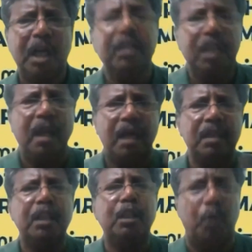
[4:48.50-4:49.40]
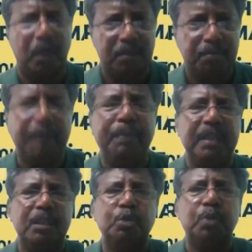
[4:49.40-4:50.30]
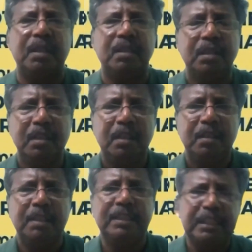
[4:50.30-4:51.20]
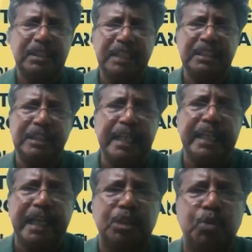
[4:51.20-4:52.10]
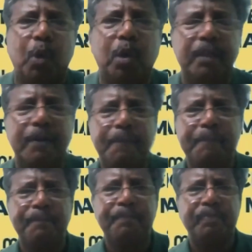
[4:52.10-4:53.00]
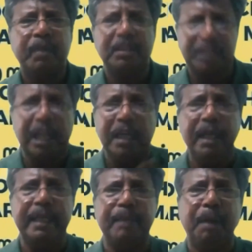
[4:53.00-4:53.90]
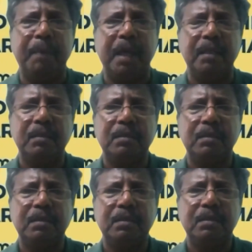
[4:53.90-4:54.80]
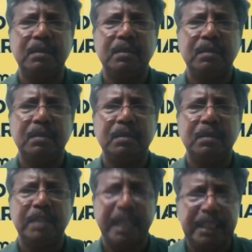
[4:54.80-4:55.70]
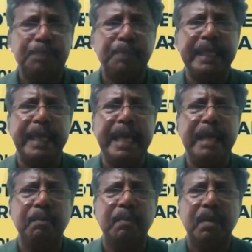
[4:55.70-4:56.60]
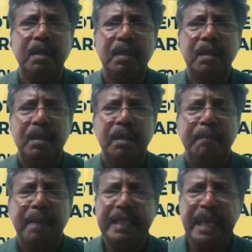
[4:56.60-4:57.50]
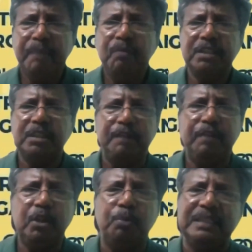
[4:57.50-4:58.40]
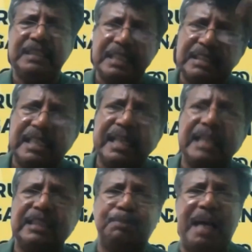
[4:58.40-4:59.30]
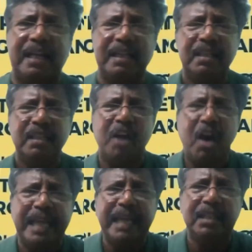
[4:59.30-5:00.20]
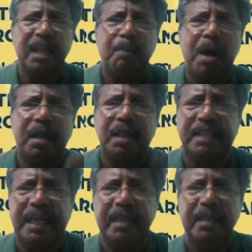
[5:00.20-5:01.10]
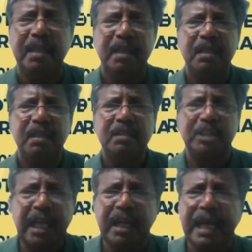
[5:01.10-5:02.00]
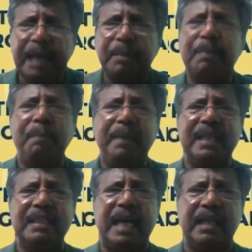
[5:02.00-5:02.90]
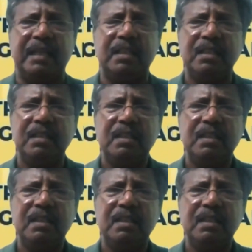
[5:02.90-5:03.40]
And then another one, maybe this one. This is 60 years old. Still I remember. That is my name. My name was given to me 60 years back, Nagendra Bharathi. Still, I am remembering that.